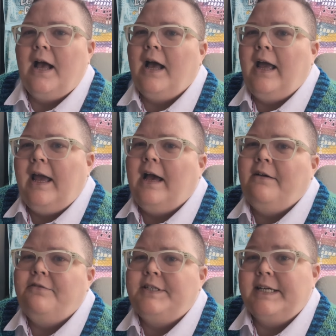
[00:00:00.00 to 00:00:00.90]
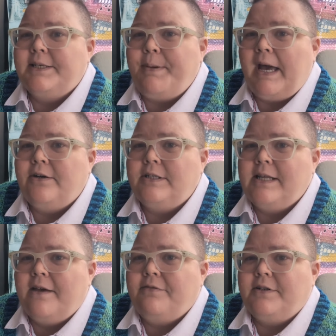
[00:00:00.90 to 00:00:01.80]
I have 6 patterns
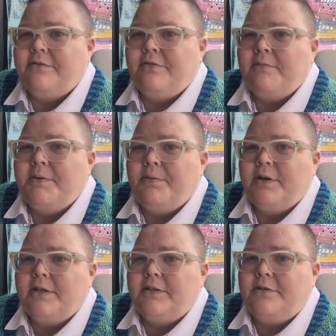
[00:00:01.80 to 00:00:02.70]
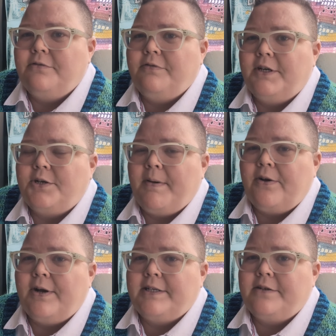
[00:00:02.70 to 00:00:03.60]
left from the book to finish my
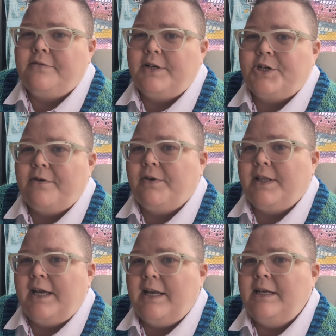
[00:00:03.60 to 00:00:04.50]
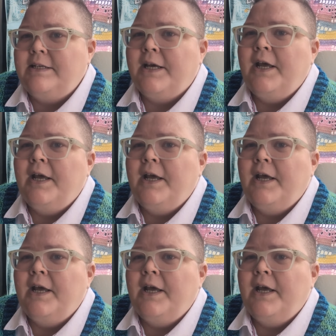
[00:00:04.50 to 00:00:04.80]
quest to finish everything in it.